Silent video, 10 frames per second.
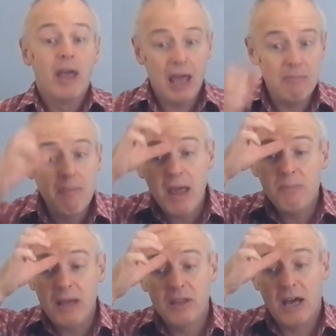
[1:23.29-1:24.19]
It may
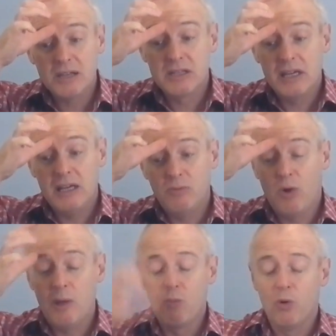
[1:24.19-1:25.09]
be that as the
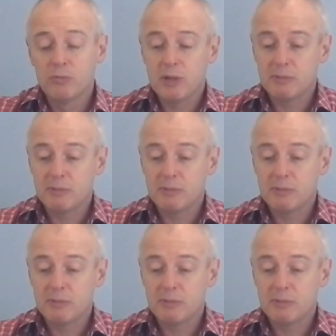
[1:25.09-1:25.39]
wine warms